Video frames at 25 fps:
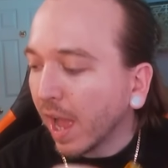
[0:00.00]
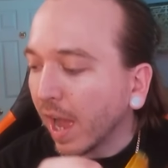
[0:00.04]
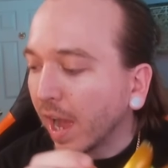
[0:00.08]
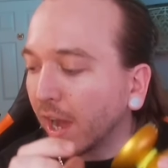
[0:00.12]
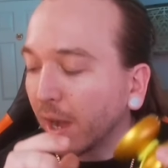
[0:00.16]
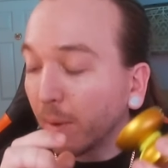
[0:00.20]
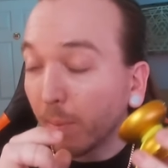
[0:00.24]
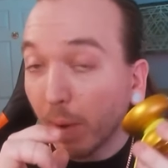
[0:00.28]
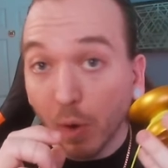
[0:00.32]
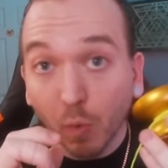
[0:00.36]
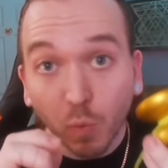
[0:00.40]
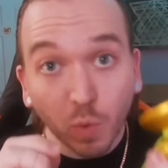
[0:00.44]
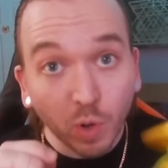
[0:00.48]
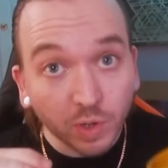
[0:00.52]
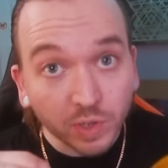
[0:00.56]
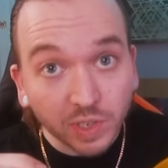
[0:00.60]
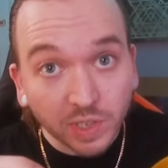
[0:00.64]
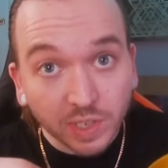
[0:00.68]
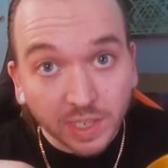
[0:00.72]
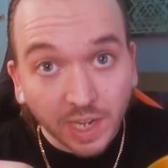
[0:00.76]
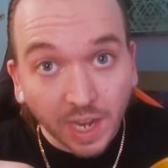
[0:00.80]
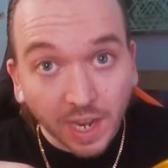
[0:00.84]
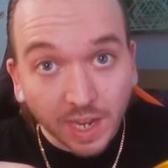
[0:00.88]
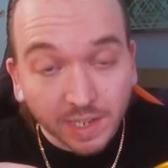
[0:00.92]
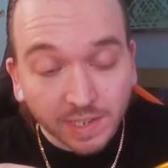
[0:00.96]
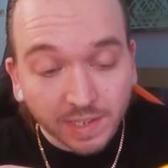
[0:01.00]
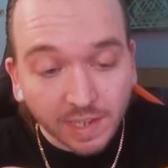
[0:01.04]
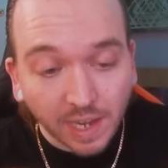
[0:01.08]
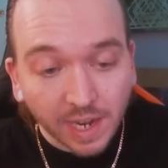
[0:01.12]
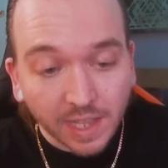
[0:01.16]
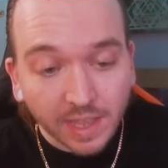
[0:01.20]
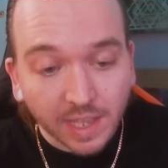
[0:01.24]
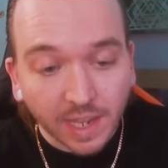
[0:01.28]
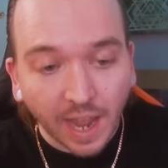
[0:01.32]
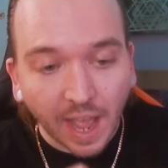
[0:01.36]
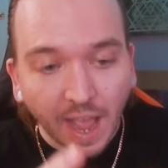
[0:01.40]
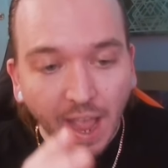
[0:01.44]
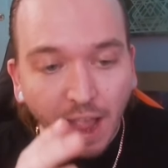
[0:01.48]
I will
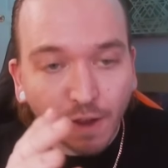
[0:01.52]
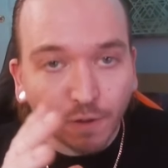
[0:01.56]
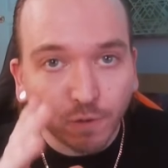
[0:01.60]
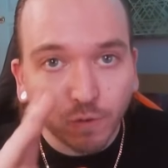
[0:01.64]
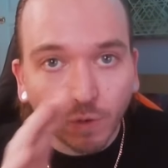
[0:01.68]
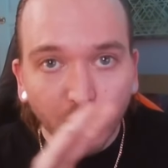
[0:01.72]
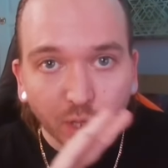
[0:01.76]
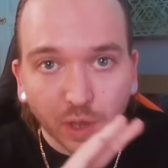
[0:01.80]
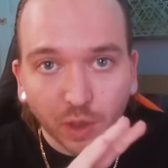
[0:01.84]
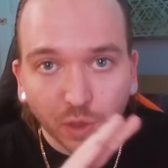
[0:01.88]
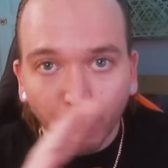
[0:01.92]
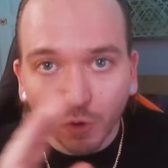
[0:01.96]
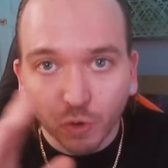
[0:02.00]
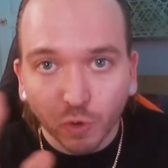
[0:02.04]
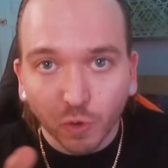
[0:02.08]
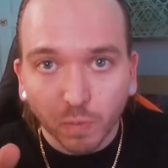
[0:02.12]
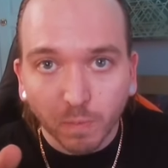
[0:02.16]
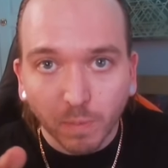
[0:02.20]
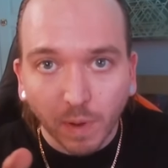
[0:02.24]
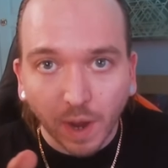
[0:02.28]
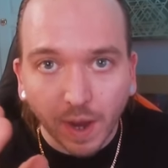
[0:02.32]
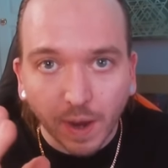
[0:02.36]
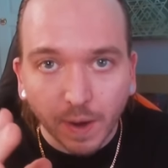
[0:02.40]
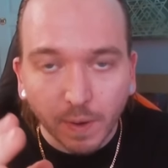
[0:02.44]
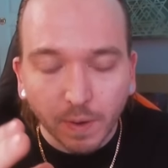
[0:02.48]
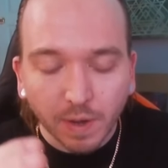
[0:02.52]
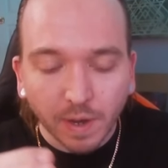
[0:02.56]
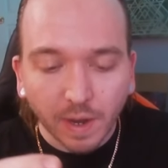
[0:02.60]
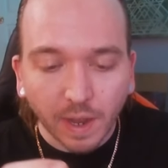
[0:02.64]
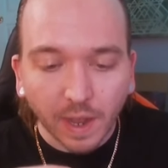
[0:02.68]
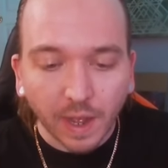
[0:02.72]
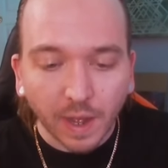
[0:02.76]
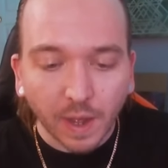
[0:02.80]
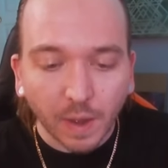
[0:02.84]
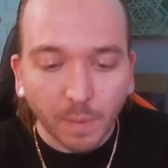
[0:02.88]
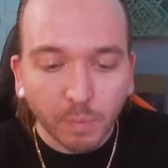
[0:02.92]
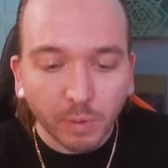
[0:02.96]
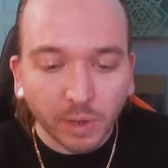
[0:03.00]
say that halfway through
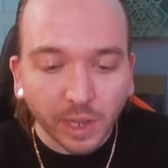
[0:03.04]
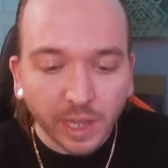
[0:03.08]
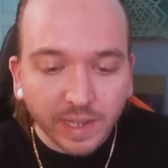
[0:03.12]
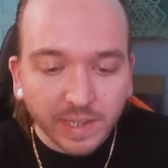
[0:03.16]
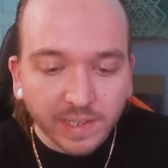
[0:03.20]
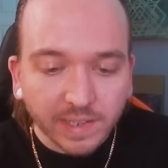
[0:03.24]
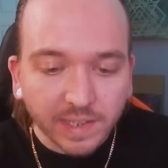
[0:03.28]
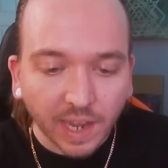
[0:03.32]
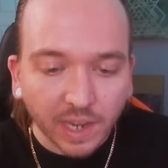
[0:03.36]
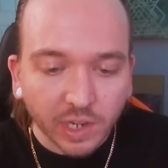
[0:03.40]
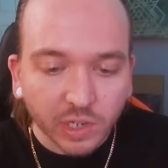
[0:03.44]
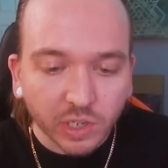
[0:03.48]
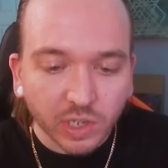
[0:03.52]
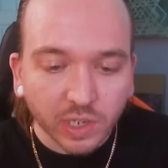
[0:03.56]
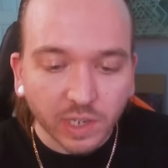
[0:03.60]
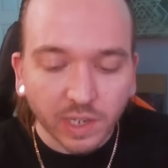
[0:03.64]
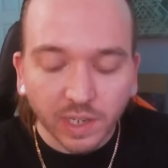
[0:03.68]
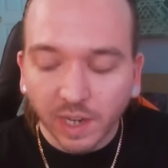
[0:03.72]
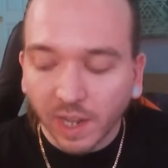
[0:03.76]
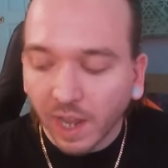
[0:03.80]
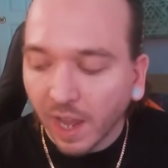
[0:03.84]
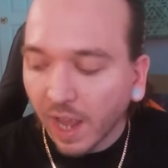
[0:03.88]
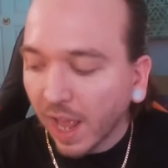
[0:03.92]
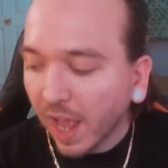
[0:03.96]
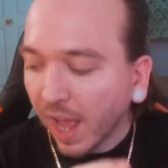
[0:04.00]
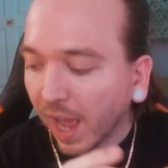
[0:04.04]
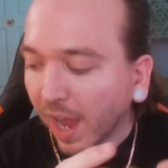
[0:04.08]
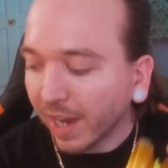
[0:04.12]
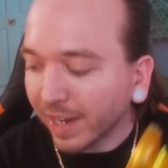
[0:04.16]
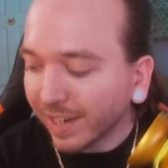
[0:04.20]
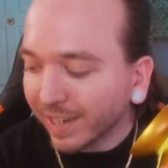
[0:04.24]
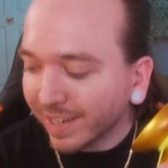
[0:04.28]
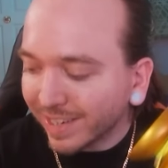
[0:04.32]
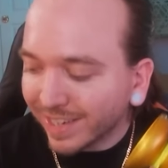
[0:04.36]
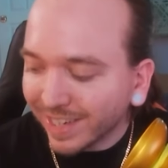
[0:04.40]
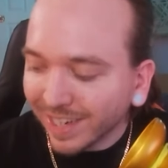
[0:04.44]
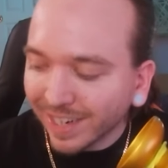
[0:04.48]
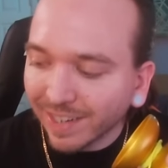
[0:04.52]
my play session,
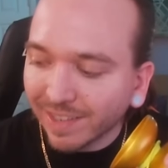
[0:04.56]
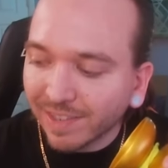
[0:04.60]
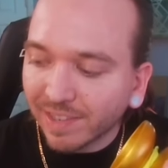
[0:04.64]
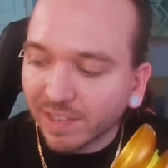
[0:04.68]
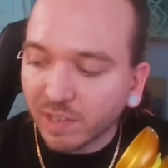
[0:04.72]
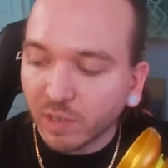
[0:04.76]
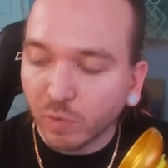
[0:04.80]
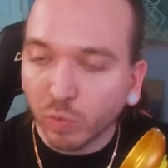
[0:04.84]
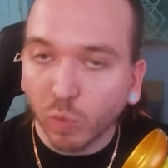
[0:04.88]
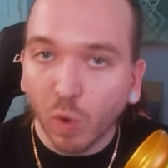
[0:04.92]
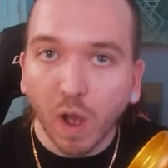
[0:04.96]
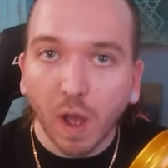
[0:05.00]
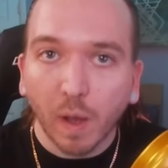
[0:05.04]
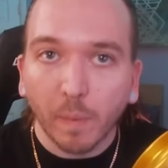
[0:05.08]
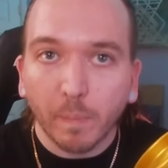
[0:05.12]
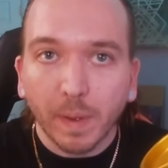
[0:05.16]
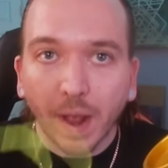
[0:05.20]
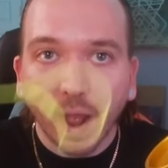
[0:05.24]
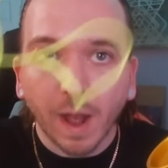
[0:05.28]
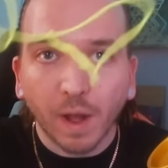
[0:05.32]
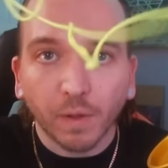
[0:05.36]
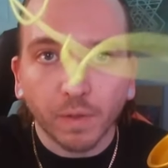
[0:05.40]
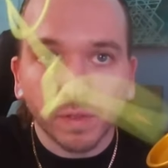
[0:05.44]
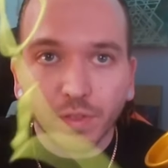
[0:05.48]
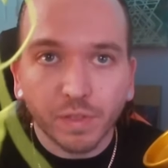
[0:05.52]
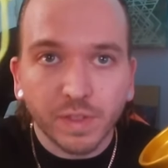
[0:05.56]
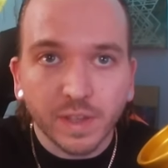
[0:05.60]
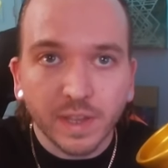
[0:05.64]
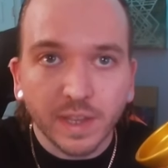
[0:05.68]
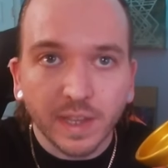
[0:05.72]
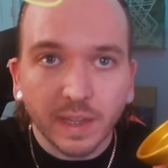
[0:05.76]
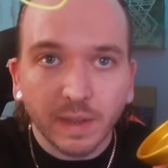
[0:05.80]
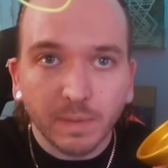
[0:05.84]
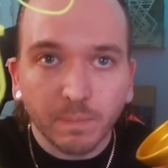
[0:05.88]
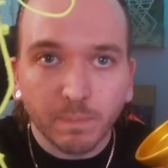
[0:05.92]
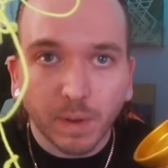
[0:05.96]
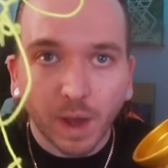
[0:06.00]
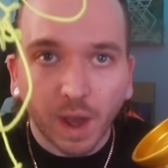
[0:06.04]
I did swap out
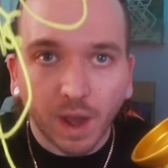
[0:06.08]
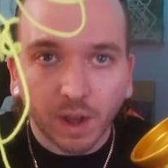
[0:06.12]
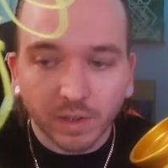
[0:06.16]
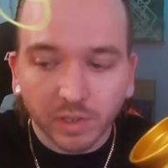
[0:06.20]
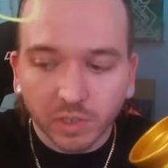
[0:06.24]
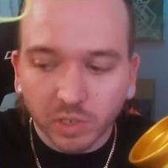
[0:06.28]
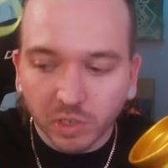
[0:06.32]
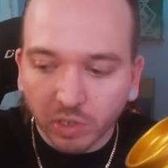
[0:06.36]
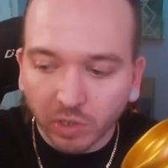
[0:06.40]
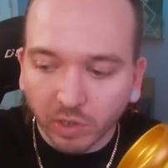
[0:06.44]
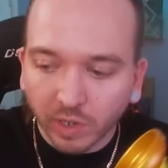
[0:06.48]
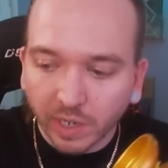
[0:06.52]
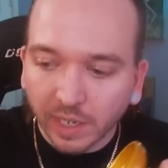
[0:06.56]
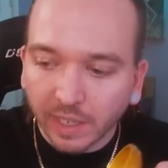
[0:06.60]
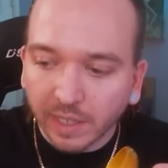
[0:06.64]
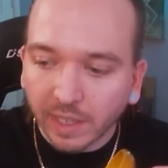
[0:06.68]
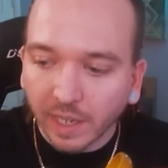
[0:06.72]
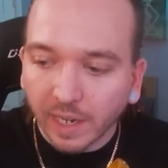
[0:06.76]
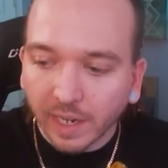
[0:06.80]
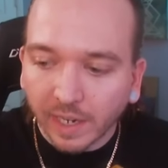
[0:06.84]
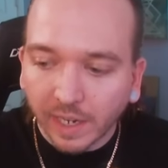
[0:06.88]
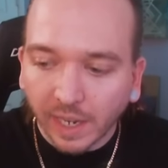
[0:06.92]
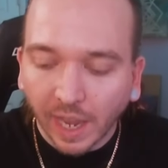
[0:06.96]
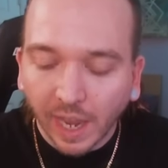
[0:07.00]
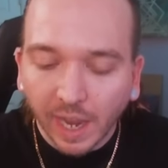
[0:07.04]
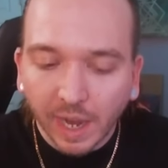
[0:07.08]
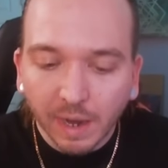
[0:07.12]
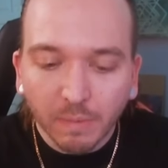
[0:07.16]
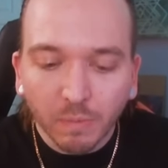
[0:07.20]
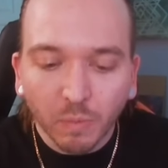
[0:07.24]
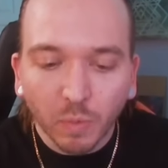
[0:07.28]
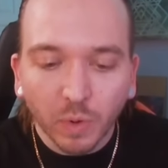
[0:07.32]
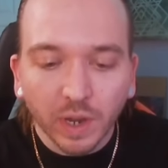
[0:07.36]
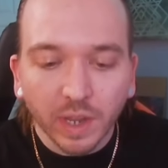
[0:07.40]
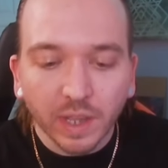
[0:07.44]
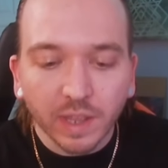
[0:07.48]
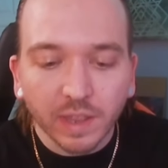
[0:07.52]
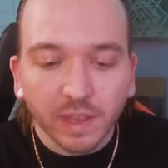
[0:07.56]
the box string that it
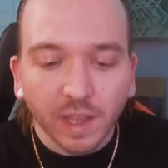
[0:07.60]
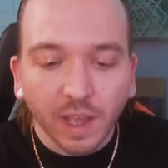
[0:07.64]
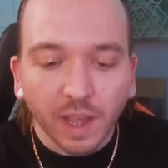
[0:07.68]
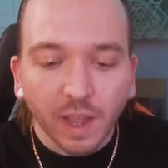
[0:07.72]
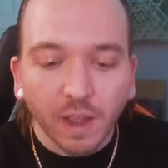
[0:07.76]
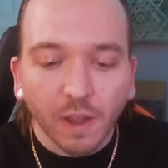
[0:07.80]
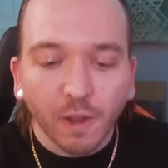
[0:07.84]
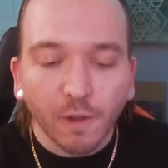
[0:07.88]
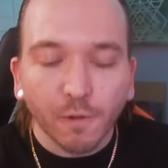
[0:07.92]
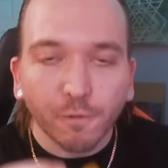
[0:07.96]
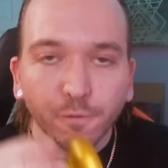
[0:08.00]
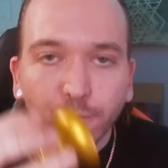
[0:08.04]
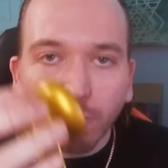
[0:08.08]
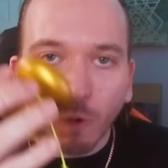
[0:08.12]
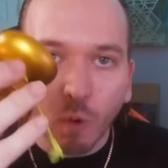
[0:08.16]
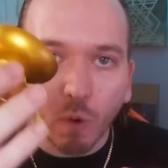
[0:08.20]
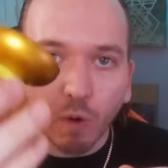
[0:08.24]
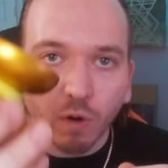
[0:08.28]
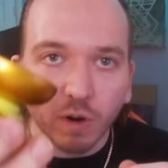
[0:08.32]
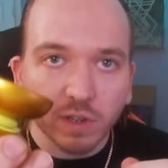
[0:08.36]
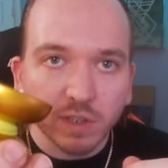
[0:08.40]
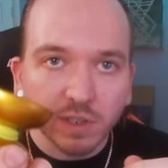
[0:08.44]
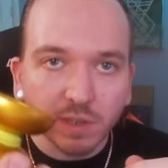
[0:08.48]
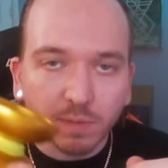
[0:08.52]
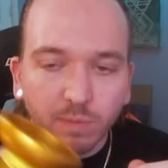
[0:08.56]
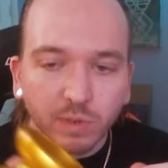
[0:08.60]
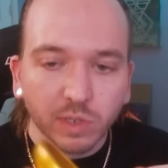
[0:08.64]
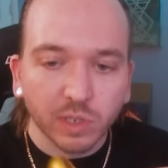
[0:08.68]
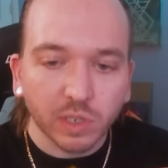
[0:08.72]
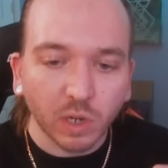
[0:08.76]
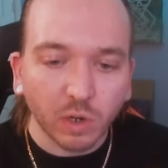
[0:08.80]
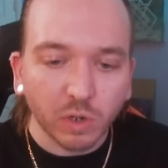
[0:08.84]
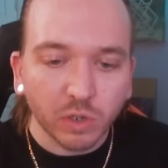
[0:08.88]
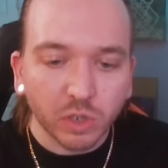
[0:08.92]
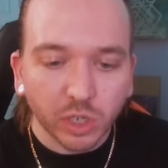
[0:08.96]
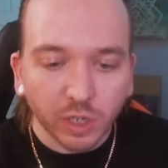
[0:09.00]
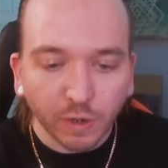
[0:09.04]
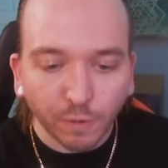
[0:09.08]
came with for some
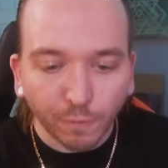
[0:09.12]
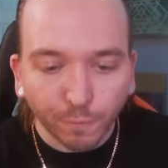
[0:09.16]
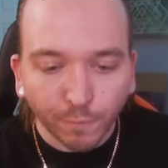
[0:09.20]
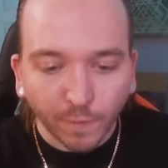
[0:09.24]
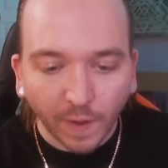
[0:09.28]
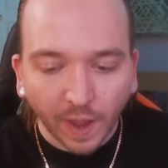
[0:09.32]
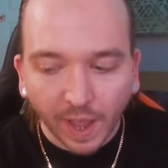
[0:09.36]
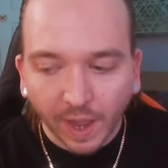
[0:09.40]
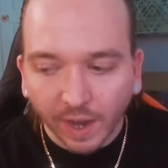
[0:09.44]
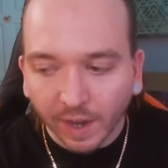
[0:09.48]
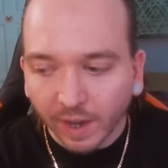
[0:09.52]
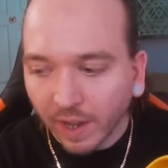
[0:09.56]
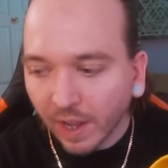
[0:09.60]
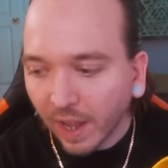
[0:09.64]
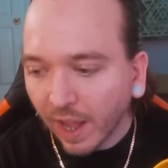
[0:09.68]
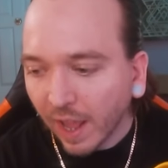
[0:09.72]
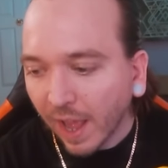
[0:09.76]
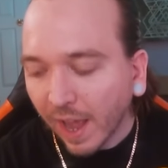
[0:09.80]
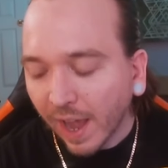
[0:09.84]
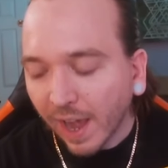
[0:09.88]
Sochi fat.